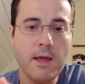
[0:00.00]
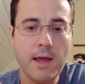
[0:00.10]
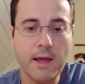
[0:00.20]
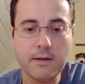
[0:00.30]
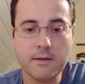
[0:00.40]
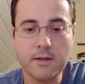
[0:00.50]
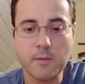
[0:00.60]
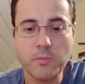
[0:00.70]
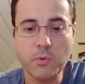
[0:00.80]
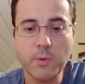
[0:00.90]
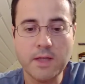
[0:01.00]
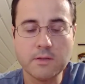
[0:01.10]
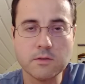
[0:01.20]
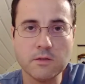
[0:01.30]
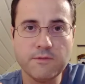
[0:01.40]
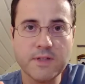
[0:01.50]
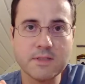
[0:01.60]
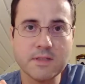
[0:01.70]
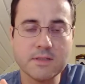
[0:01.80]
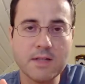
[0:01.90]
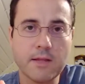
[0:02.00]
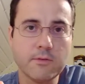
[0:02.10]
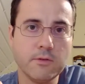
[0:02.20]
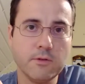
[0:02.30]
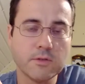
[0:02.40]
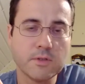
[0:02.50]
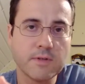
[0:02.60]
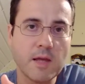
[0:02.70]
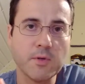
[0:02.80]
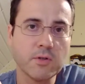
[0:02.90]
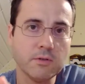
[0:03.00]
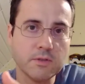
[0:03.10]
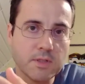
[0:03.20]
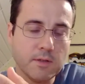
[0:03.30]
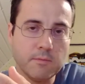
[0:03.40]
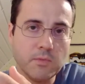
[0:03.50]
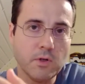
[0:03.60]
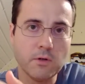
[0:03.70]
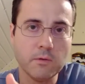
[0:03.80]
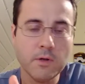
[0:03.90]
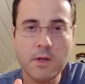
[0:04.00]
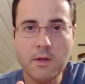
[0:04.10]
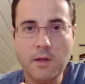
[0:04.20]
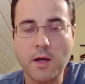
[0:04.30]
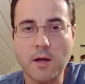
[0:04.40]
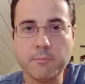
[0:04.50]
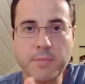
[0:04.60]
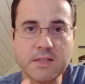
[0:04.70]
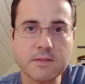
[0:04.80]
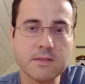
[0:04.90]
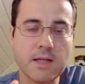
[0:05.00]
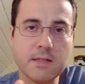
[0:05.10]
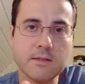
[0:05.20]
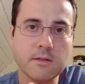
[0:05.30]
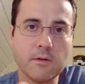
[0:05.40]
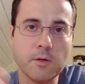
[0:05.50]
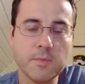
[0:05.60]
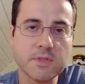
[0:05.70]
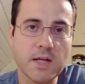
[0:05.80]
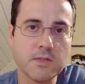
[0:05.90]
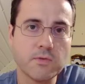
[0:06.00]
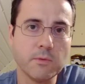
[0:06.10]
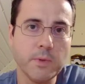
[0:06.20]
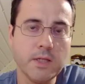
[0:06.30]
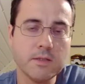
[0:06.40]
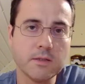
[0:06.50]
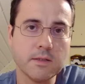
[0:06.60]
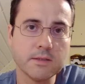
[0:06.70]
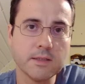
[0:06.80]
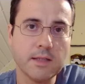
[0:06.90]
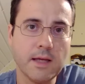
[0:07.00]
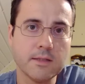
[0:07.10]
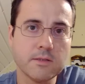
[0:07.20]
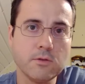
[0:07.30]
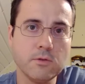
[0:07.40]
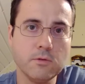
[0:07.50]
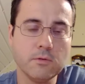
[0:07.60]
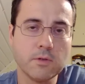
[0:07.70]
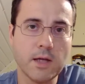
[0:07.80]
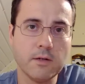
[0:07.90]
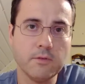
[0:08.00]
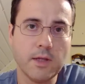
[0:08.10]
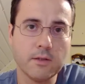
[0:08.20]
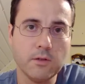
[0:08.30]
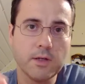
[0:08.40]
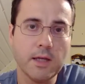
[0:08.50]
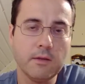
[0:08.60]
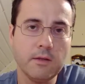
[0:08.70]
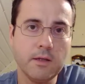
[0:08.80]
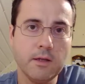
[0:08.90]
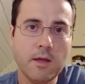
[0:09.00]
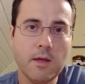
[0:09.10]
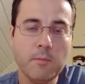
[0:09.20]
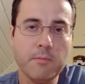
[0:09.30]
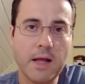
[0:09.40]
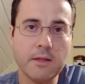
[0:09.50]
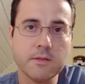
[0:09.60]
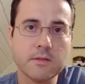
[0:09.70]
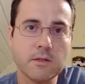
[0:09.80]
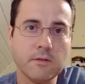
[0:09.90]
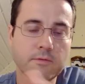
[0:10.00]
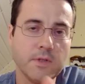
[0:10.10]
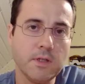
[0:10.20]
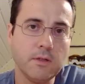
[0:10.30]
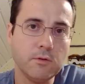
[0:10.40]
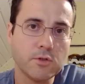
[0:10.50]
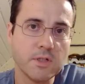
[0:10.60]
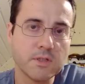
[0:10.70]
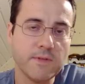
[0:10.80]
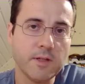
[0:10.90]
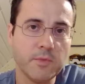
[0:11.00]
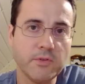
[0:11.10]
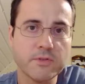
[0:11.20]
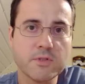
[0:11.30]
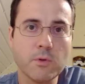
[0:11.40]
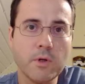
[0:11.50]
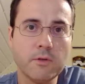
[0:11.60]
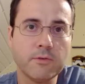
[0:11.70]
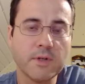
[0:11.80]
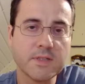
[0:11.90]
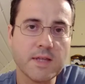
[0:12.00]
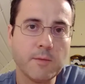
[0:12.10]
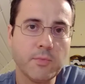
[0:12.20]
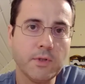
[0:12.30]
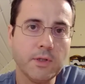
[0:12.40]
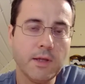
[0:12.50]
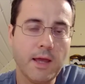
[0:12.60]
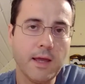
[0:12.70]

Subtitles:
And the way to fix it is not through the use of chemicals and, pesticides and herbicides for weeds and things like that. It's to kind of like look at the balance of the nutrients available in the soil, for example.